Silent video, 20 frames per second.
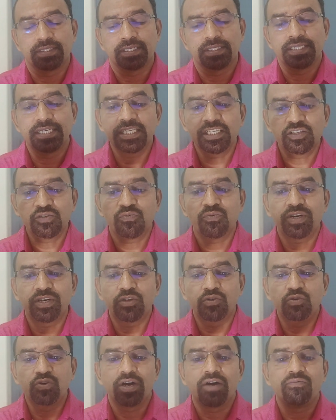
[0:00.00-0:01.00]
That is what
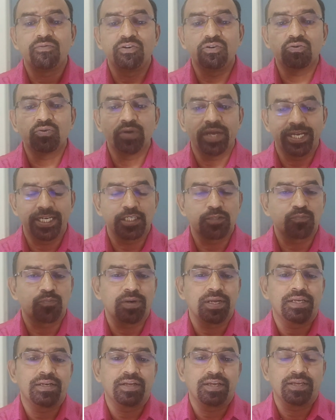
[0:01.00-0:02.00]
you have to
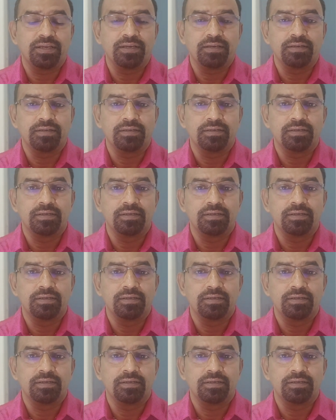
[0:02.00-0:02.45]
explain here.